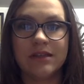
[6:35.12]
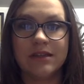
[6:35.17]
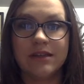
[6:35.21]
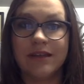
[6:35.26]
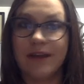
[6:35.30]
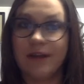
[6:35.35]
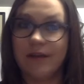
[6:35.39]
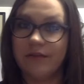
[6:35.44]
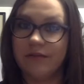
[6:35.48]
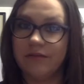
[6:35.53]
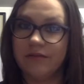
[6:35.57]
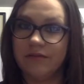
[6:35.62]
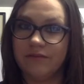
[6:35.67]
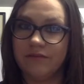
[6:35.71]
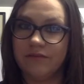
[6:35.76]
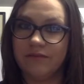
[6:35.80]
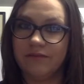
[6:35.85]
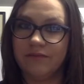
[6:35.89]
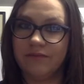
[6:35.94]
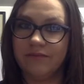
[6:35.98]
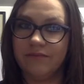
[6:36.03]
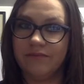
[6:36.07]
Now,
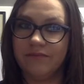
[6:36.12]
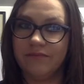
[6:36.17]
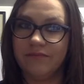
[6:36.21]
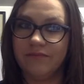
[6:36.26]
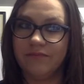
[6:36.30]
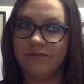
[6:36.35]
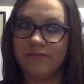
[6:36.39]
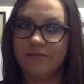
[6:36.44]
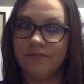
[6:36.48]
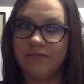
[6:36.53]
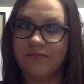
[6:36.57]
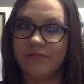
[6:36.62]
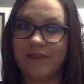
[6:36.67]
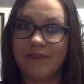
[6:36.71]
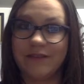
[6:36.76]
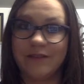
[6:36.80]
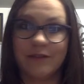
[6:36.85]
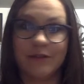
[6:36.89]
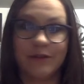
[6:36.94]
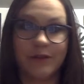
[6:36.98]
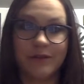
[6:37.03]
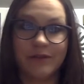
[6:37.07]
they
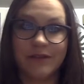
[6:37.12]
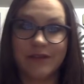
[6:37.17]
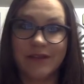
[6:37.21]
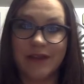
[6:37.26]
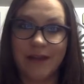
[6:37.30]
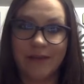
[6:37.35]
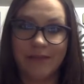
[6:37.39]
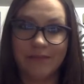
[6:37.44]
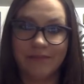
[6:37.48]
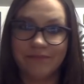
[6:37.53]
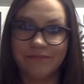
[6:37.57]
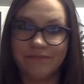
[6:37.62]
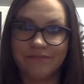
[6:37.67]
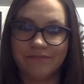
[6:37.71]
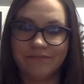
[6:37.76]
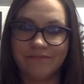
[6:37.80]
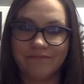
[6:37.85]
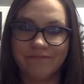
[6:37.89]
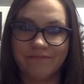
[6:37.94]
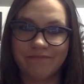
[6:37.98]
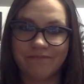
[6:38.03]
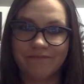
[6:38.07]
still don't stop.
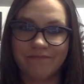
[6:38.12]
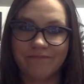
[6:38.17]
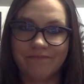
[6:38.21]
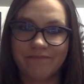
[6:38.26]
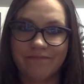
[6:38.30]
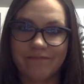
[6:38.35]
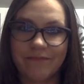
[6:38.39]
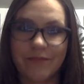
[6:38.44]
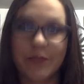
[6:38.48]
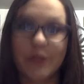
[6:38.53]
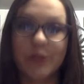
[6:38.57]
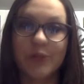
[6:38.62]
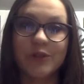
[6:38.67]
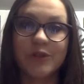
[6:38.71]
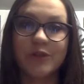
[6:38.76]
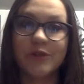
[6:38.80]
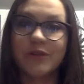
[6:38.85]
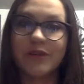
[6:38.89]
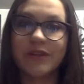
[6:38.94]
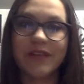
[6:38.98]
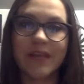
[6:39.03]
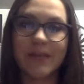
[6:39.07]
Your
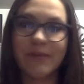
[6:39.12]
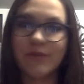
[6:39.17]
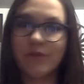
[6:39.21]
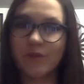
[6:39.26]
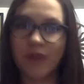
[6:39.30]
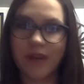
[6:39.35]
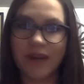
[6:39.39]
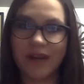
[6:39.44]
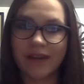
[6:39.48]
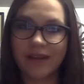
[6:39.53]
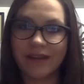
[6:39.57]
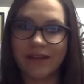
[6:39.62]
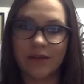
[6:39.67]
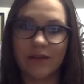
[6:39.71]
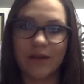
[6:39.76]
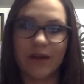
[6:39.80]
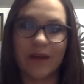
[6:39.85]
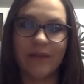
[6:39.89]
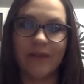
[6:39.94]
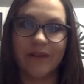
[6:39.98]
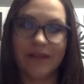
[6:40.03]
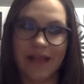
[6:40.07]
student keeps running
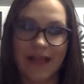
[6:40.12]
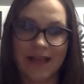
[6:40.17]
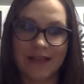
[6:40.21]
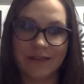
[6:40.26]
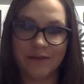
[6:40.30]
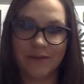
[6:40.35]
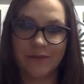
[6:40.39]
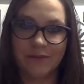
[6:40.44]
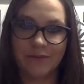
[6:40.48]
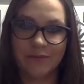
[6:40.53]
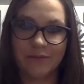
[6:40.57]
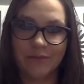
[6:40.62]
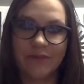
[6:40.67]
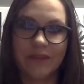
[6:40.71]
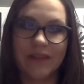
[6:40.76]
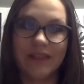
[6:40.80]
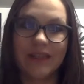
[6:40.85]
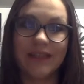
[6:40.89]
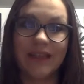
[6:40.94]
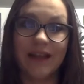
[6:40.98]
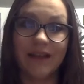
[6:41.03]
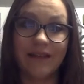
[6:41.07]
around the classroom,
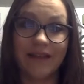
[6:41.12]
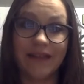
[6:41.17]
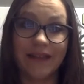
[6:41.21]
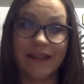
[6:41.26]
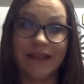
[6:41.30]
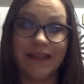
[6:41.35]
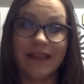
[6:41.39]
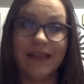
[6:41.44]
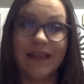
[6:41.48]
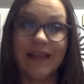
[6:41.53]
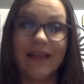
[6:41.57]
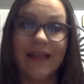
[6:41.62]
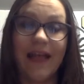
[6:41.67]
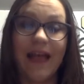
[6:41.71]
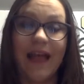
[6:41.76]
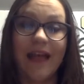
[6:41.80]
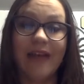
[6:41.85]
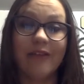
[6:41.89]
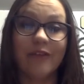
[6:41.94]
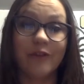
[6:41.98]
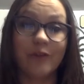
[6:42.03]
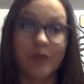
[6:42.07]
yelling
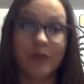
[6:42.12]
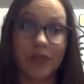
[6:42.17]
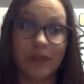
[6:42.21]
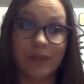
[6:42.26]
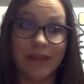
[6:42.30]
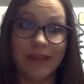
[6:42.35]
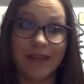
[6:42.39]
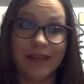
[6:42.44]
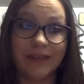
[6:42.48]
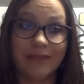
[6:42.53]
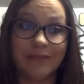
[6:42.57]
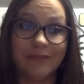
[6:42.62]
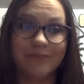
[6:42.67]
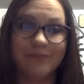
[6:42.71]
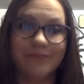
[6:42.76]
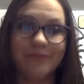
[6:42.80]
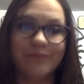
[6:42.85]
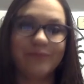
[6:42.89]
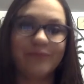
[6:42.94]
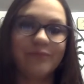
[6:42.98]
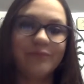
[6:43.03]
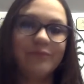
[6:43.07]
and screaming,
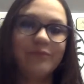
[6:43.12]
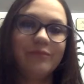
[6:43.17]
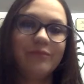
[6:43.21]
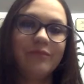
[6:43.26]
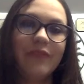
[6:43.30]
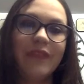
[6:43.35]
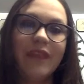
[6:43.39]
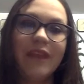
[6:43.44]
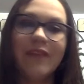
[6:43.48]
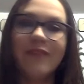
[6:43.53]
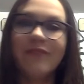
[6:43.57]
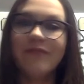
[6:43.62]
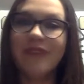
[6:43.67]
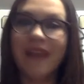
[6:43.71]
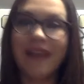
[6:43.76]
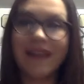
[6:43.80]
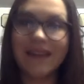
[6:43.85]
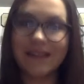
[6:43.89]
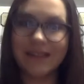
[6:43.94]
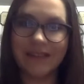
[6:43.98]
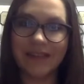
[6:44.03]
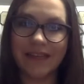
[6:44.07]
and
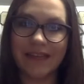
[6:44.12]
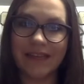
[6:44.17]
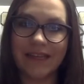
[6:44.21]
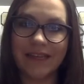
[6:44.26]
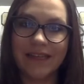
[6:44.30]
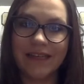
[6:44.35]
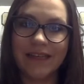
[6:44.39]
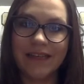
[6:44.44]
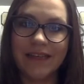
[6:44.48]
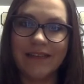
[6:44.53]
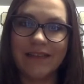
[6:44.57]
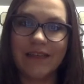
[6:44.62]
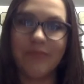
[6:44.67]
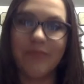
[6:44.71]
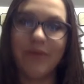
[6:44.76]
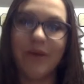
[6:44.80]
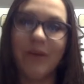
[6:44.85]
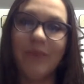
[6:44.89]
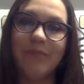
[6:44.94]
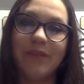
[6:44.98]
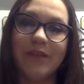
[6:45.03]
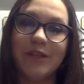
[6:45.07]
finally they
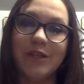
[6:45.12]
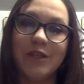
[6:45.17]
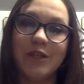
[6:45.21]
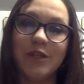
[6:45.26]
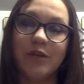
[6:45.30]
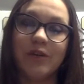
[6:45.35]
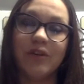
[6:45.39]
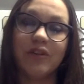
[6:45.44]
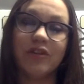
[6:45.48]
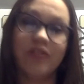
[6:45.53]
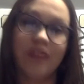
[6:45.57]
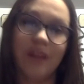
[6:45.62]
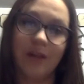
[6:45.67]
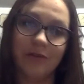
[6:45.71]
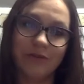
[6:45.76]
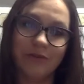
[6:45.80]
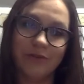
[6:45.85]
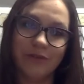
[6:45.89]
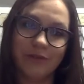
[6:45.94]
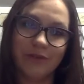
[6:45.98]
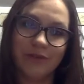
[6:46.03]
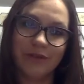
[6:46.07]
bump into a
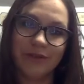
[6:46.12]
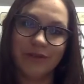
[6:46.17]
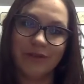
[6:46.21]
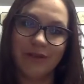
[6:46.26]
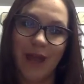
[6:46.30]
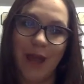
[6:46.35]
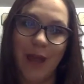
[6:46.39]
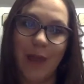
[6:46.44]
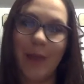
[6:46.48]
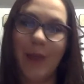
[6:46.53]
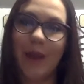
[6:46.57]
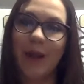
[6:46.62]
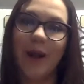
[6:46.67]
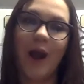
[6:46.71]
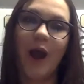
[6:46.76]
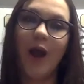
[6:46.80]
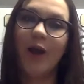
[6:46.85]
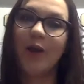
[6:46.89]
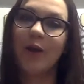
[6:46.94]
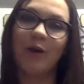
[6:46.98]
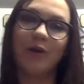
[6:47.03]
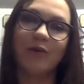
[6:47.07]
shelf and they
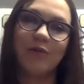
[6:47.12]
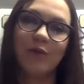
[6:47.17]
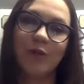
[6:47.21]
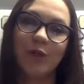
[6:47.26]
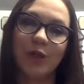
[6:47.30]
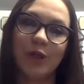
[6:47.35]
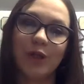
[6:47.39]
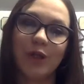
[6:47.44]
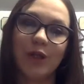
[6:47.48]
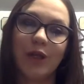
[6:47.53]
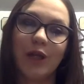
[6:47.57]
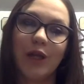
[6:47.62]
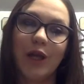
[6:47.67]
knock over